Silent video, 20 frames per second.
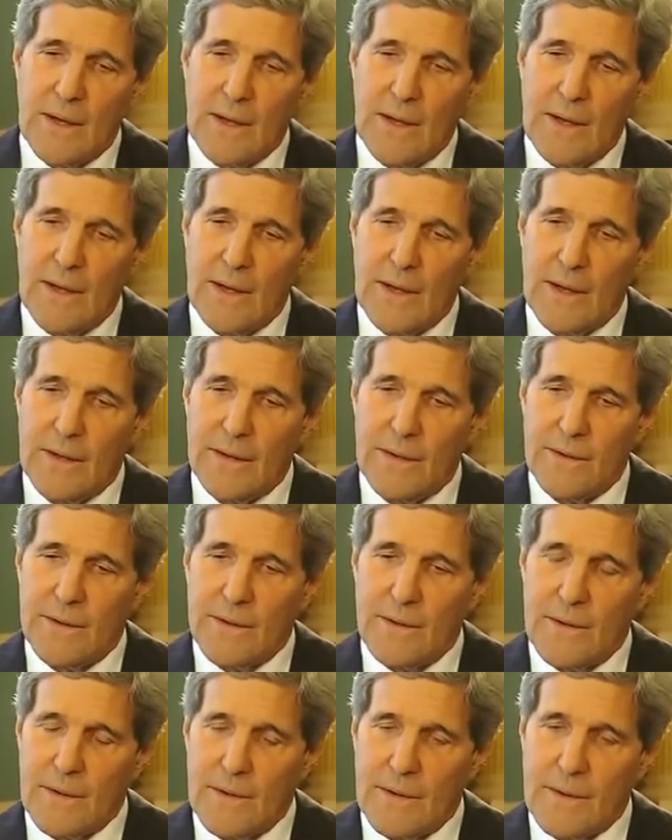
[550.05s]
And
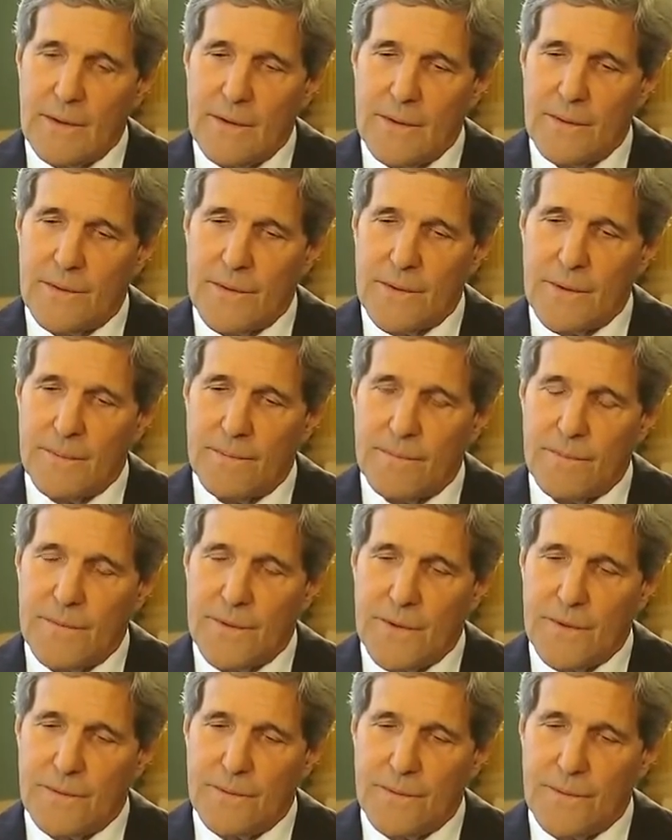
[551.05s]

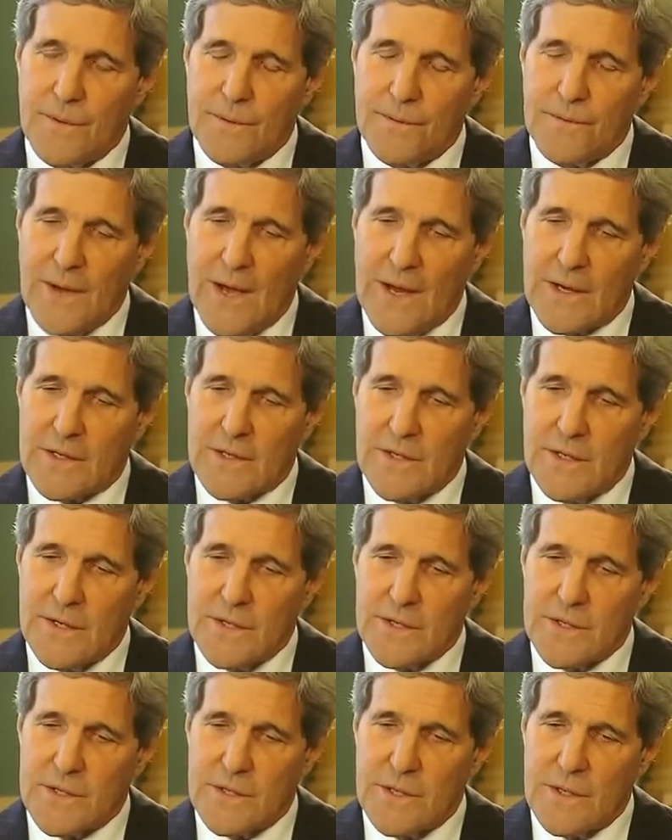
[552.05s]
the fact
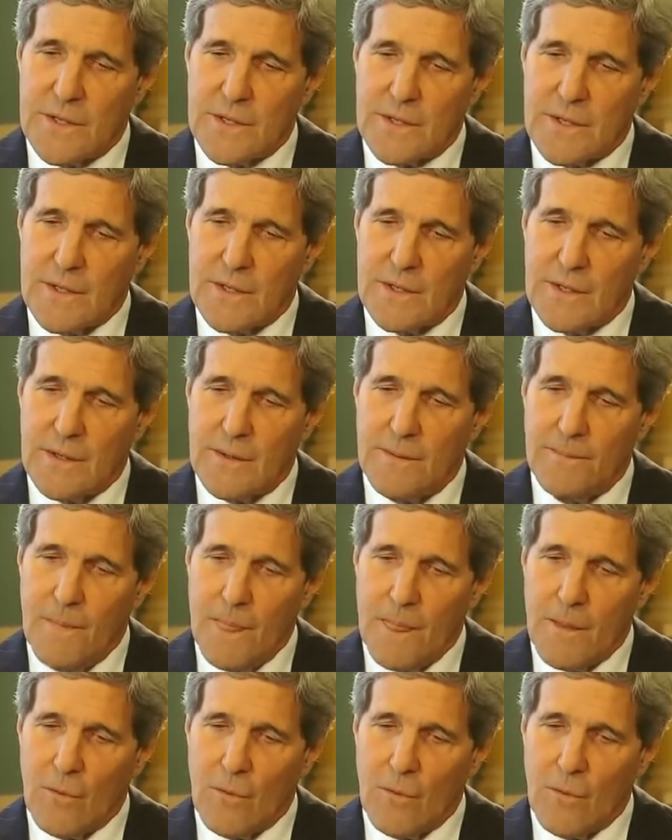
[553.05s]
is that